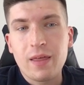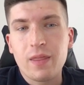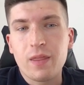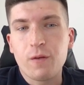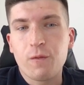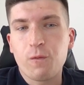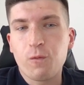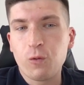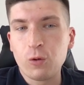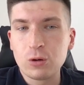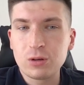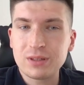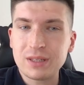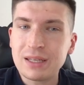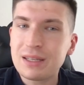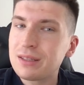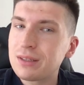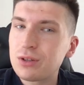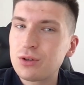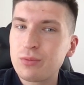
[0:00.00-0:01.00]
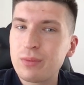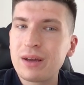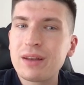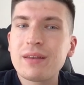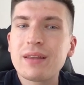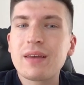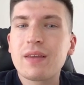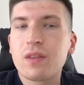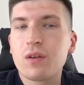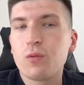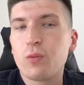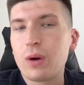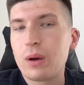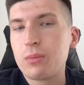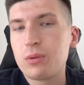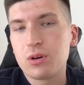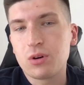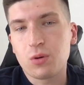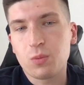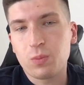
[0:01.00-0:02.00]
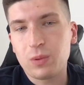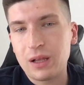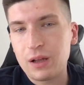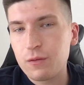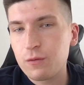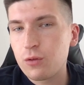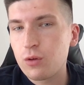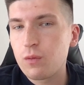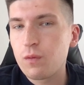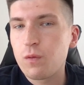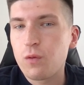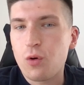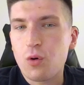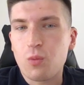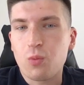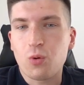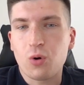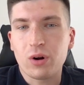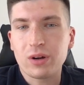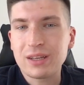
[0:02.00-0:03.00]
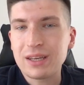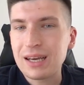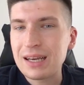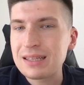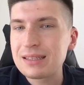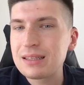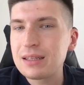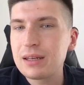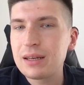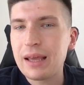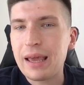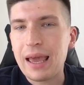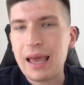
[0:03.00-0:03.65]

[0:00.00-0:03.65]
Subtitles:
The fourth instrument is a webinar platform for broadcasting